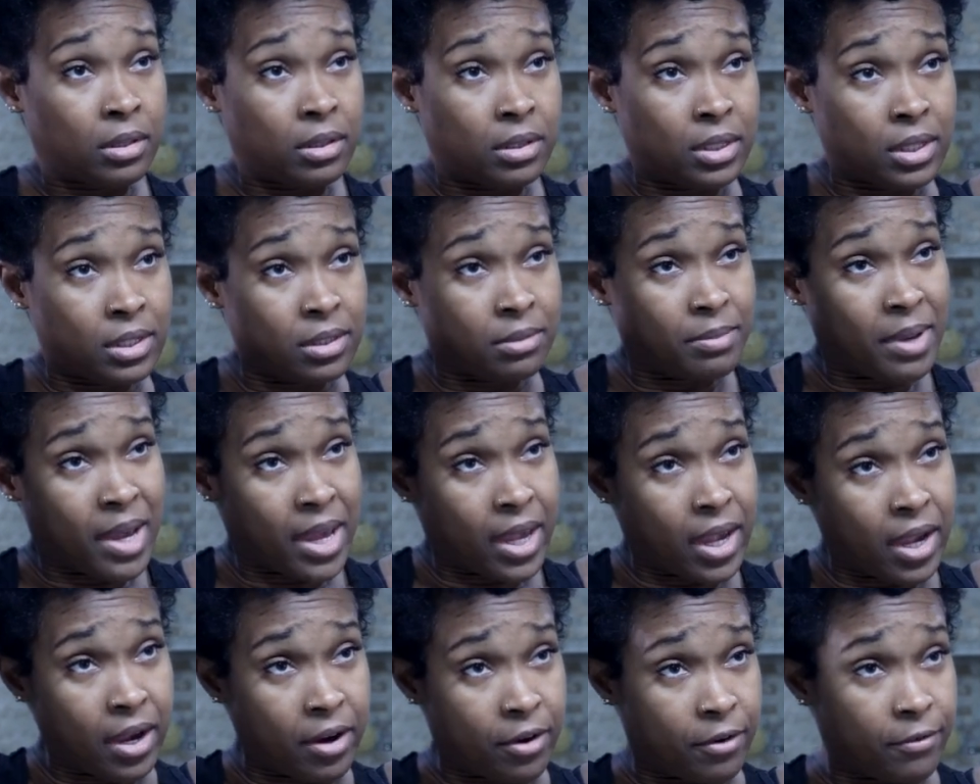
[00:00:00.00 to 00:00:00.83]
Does my
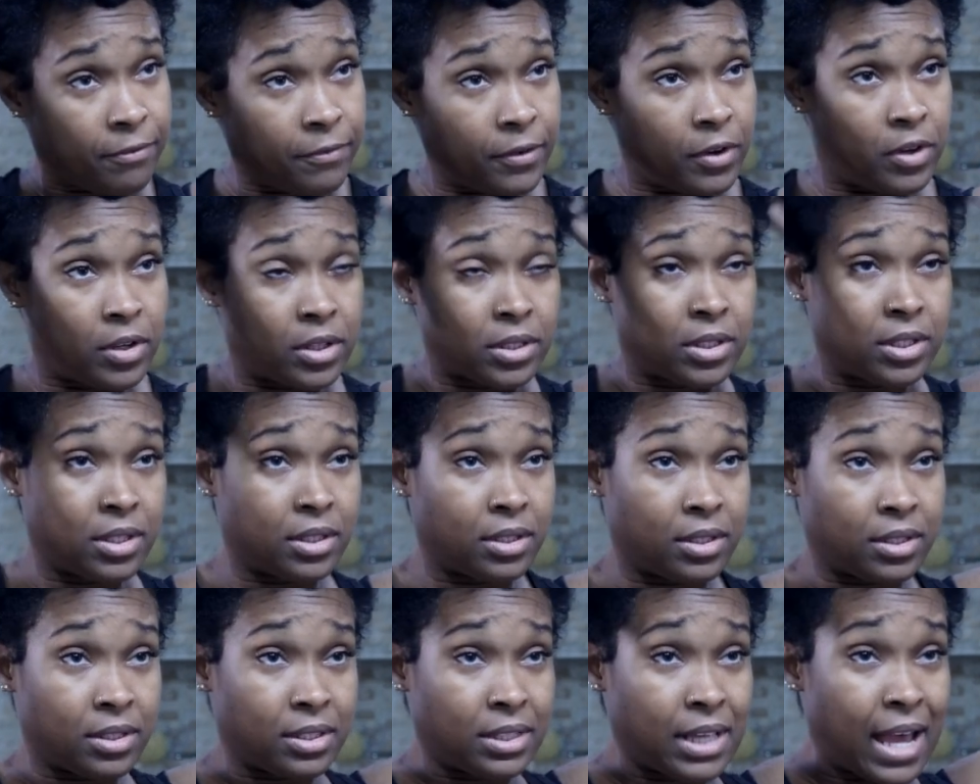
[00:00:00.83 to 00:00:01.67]
hair fall to
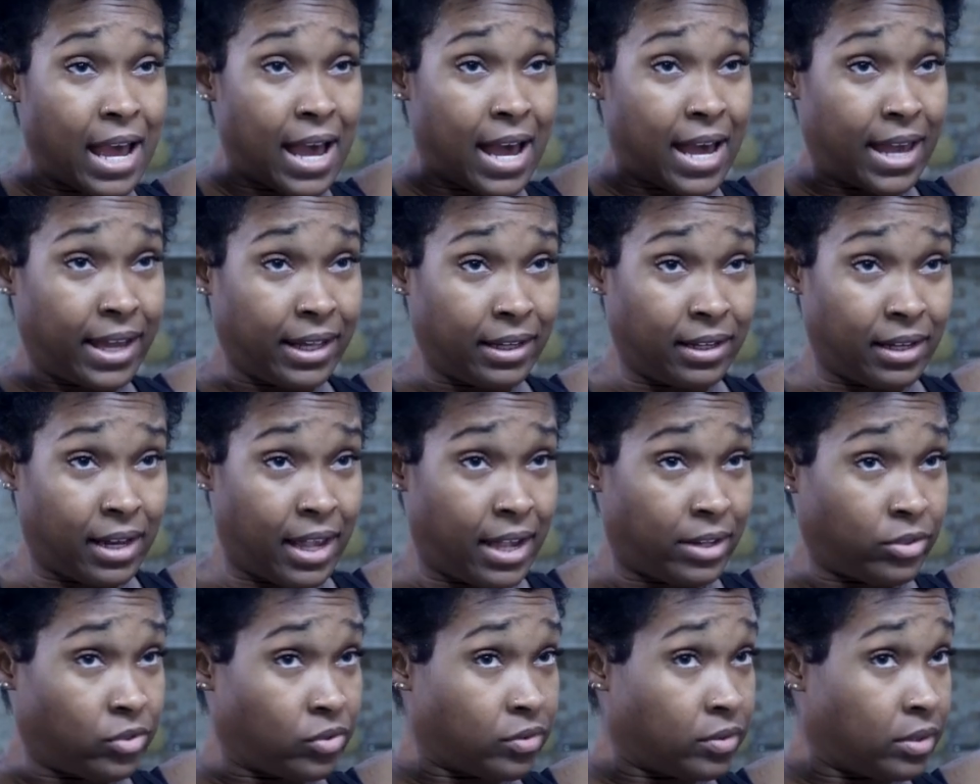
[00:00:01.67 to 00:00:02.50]
the side
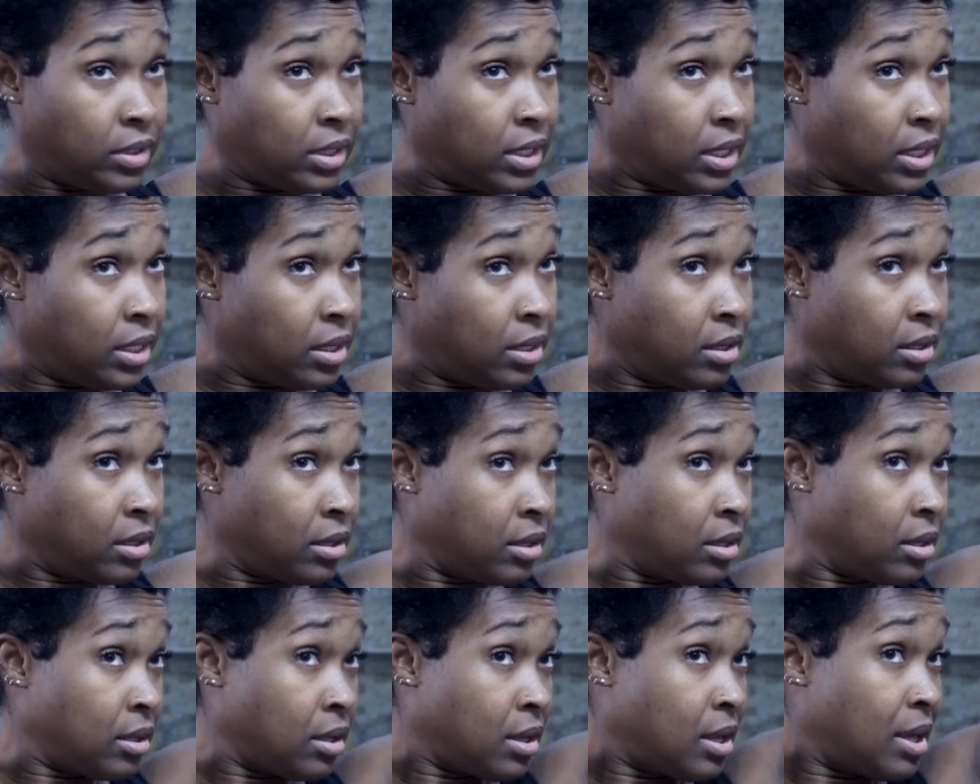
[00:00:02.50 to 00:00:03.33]
naturally?
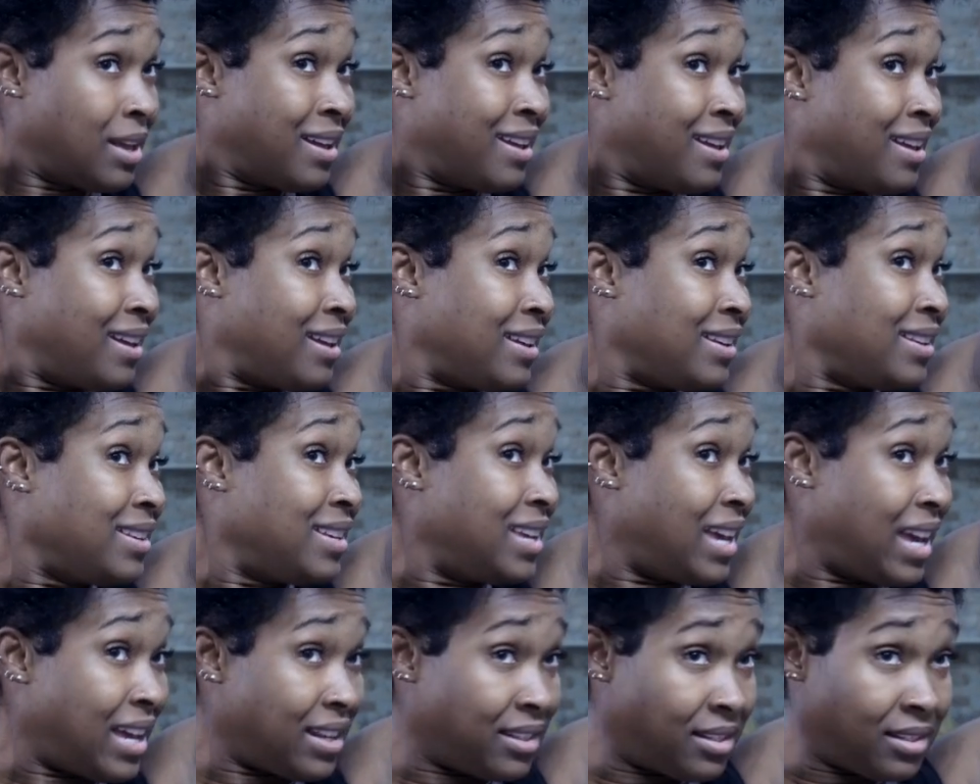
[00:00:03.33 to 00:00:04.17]

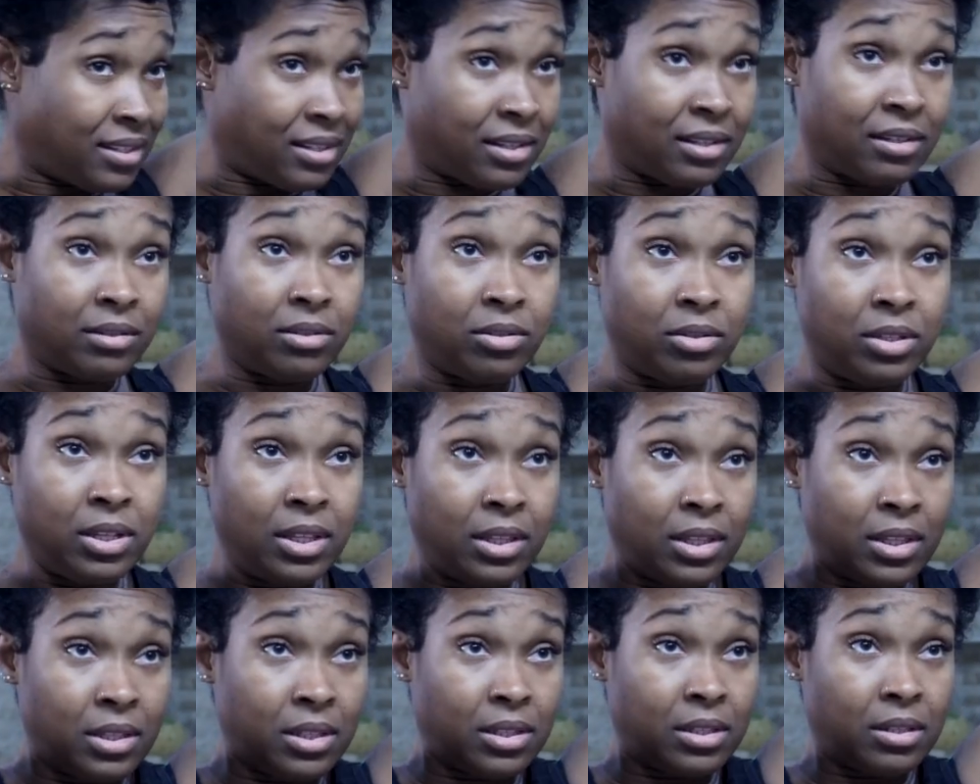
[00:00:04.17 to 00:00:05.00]
Yes. You
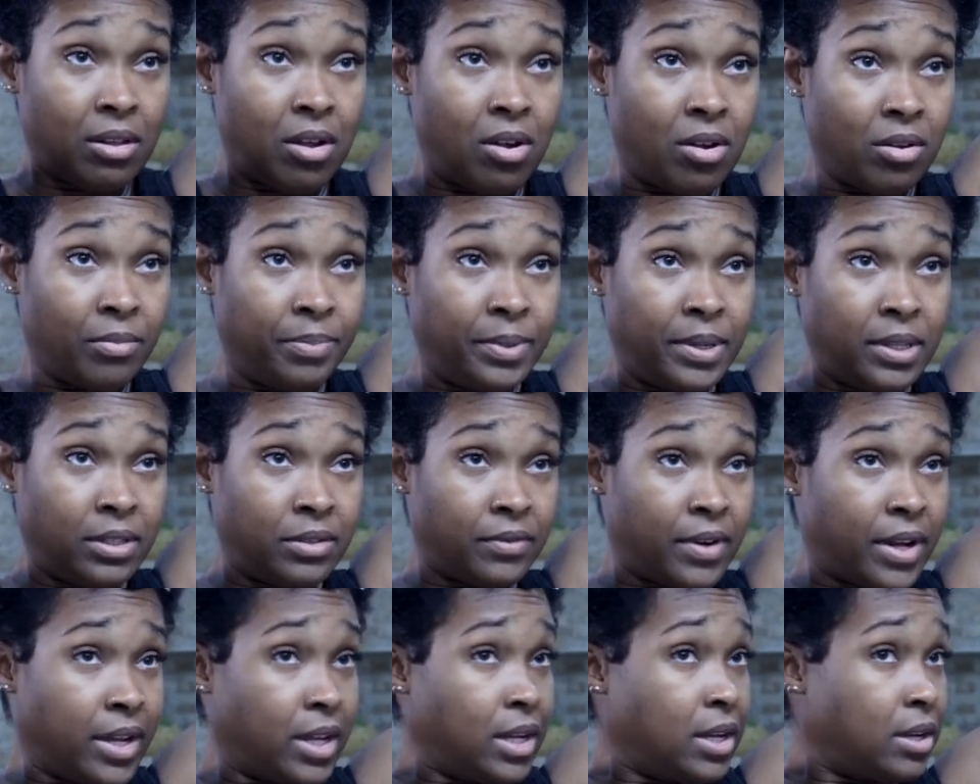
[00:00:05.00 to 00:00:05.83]
see this long piece
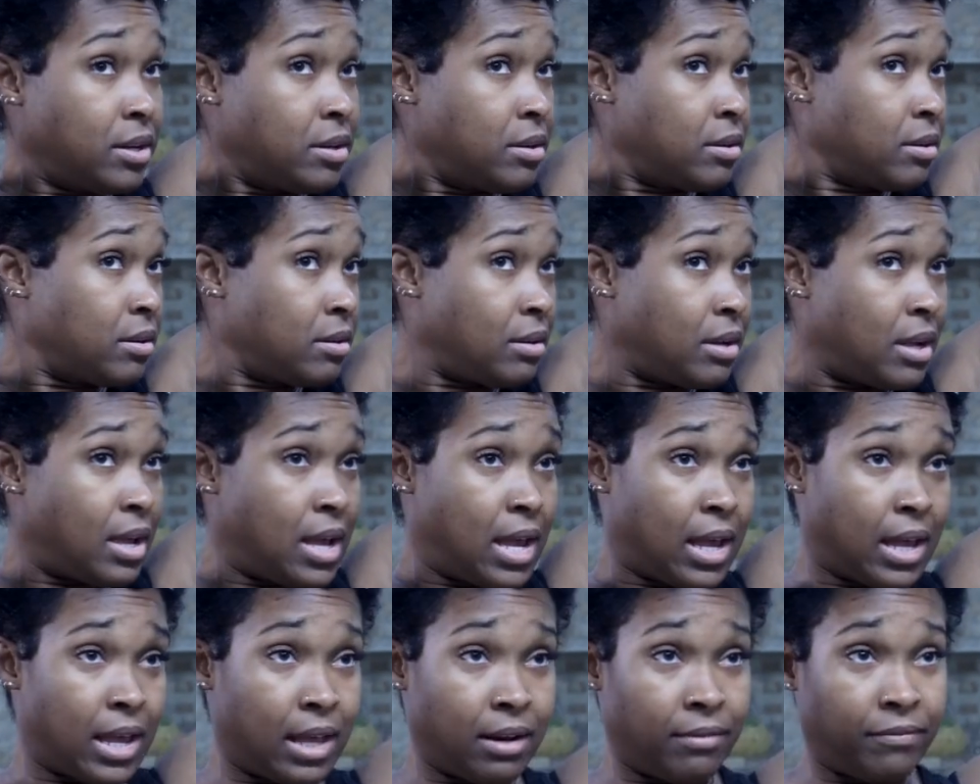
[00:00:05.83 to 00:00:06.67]
right here?
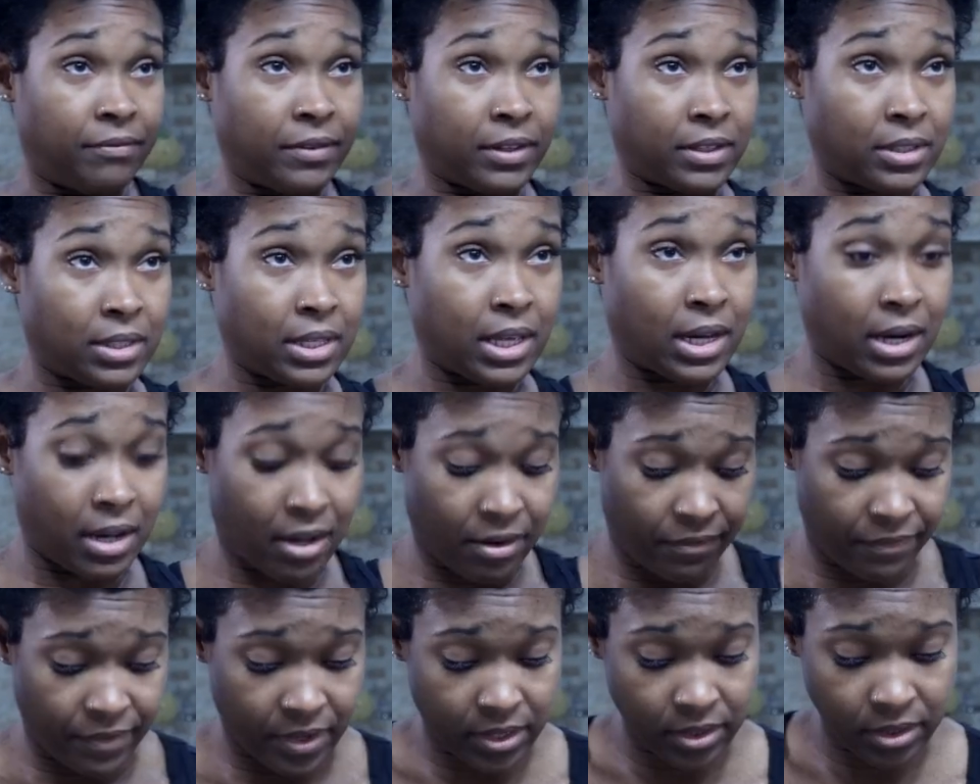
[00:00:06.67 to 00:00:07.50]
I got to fix that. I
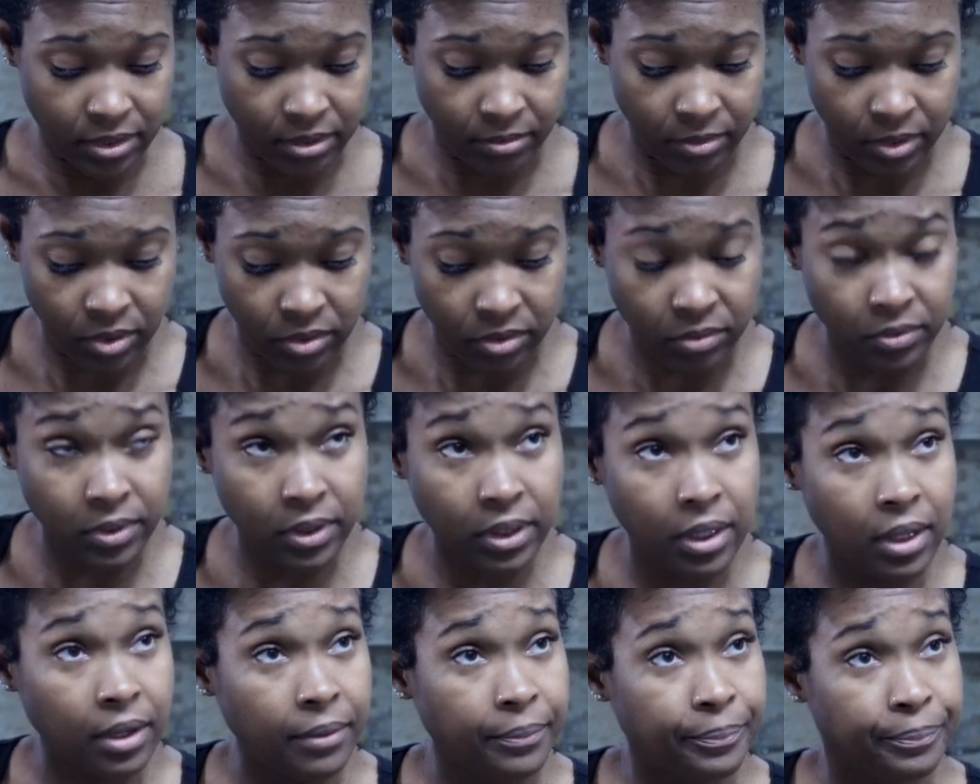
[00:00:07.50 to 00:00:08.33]
got to find something to do with
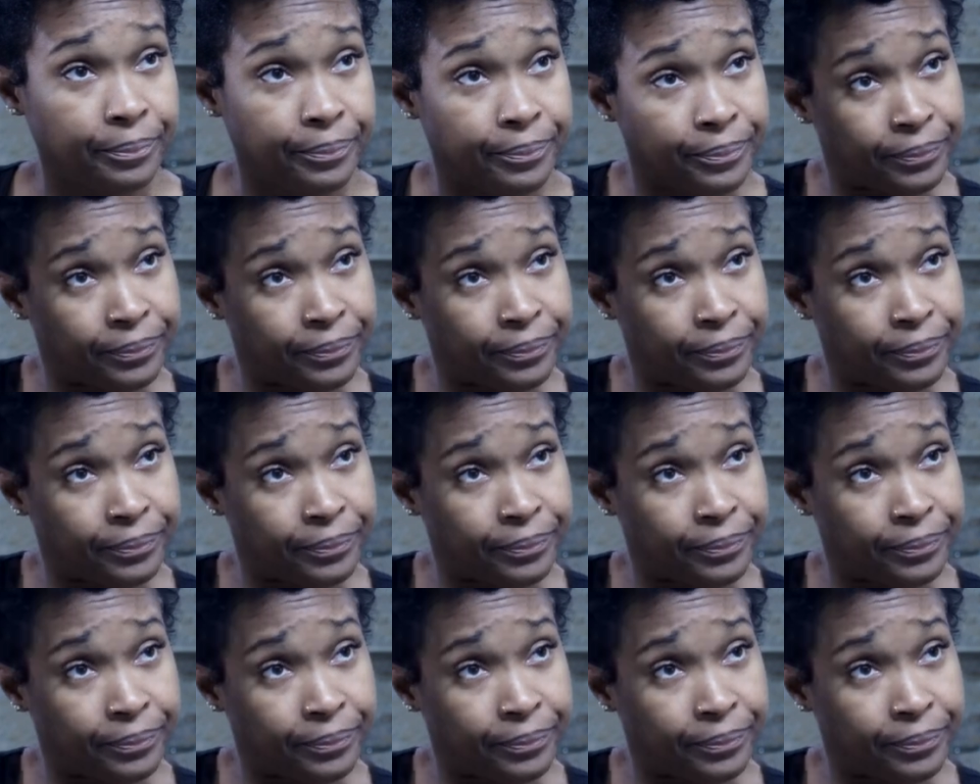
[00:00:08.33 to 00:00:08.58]
that.